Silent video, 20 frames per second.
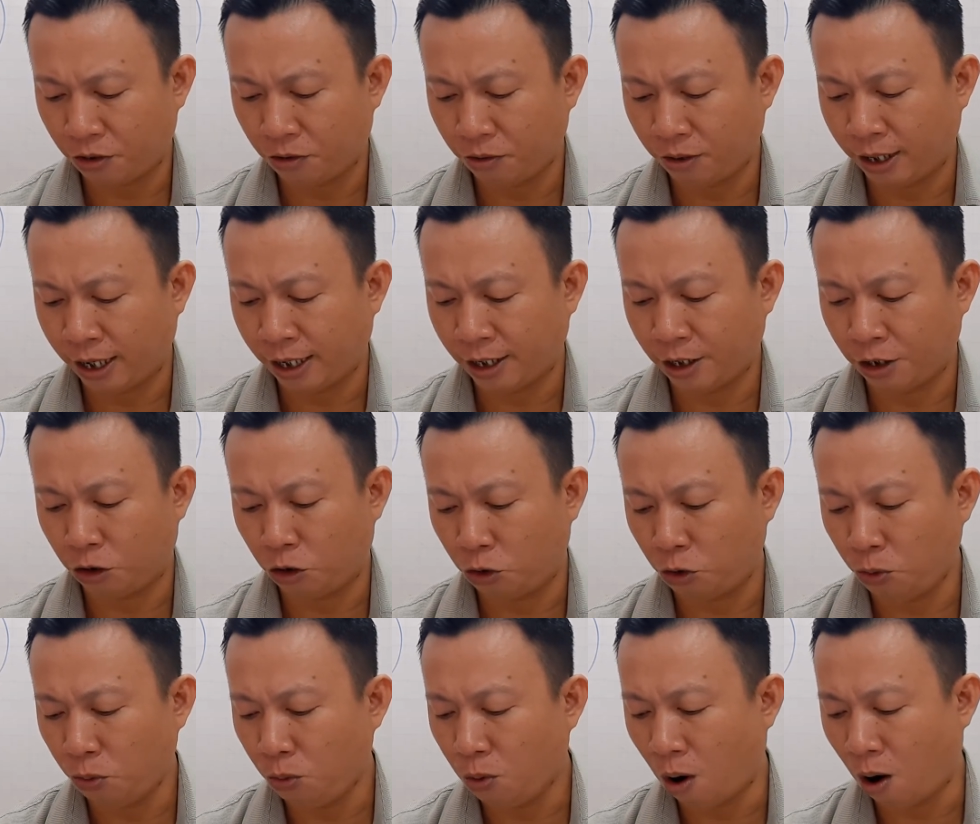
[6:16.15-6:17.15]
to get a
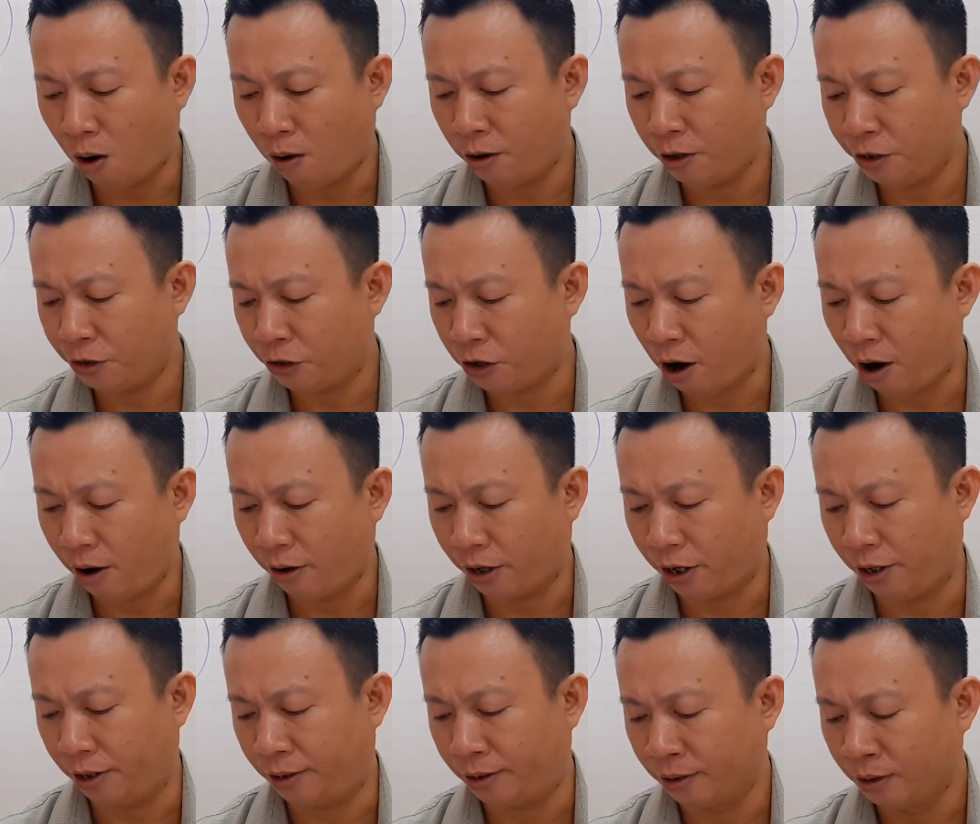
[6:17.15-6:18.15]
too hard
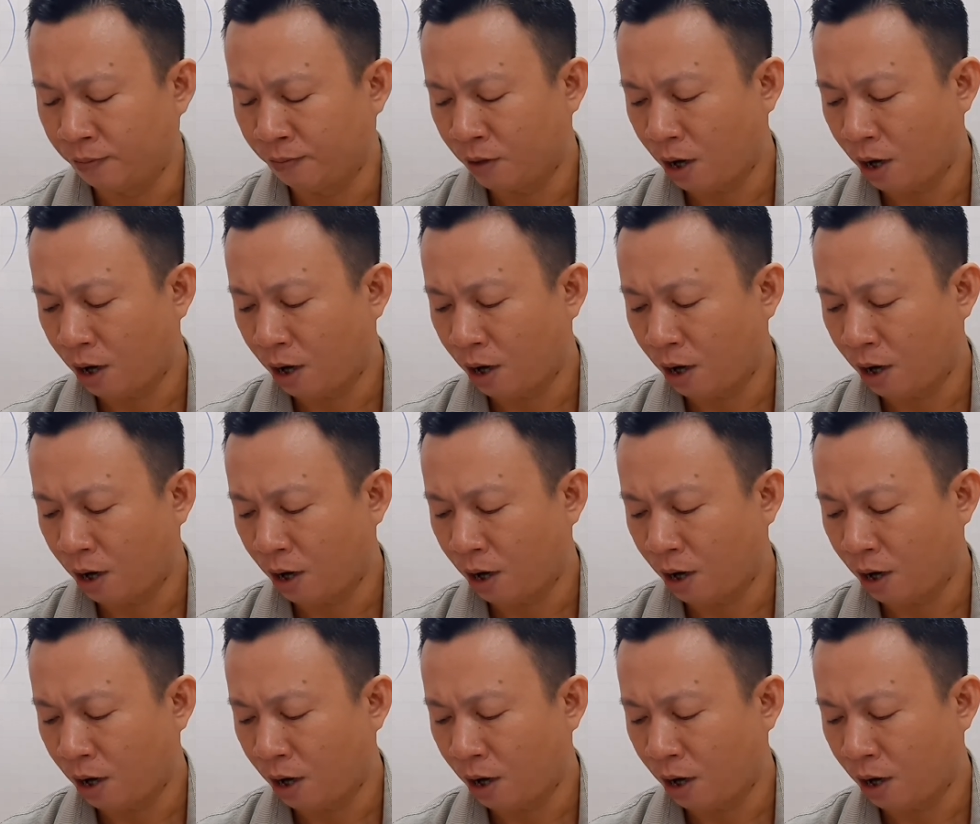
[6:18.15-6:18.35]
target.